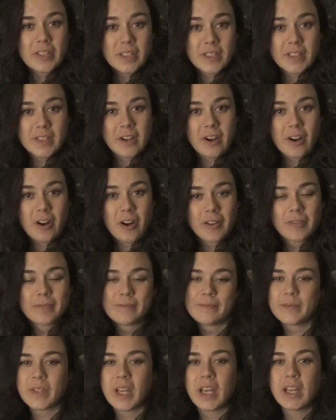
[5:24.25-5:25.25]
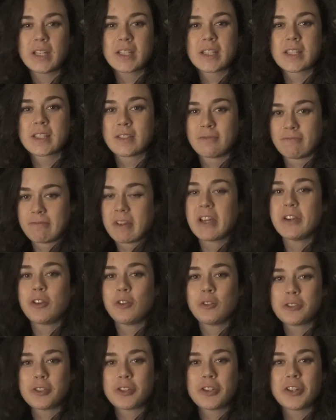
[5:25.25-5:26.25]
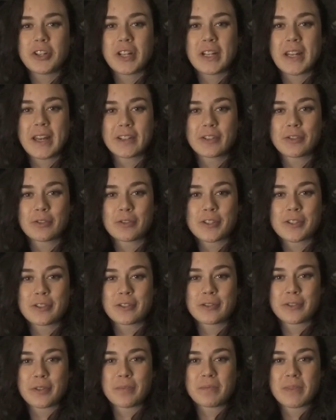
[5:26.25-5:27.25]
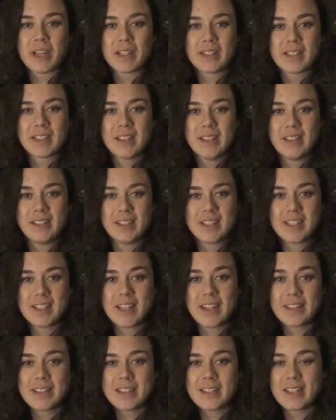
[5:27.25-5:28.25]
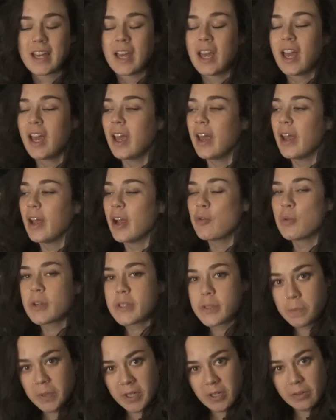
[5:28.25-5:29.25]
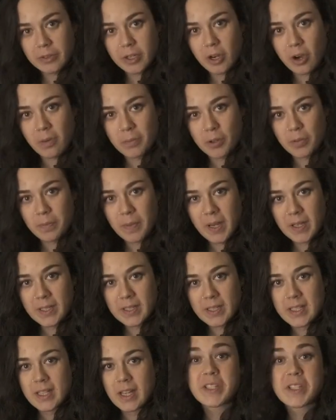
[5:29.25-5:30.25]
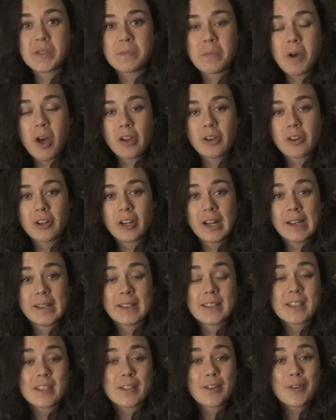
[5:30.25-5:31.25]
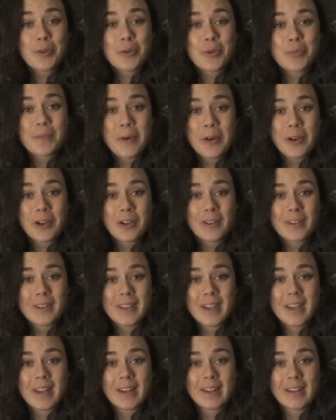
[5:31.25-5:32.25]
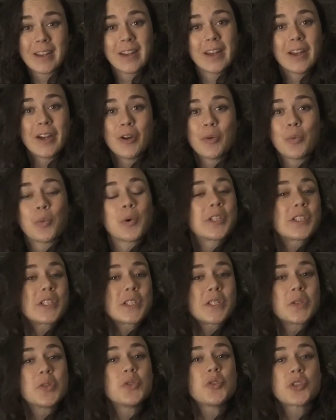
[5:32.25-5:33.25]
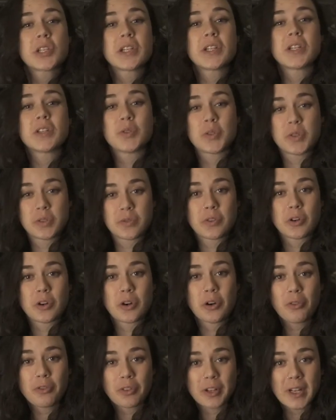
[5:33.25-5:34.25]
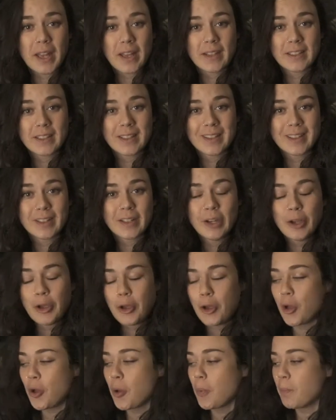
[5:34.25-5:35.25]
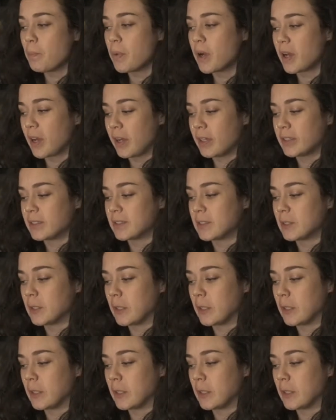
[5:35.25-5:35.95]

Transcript: this car. It's an old Toyota Land Cruiser from 1986. It was a bit of a compromise. It's a smaller and slower model than what's usually used for overlanding, but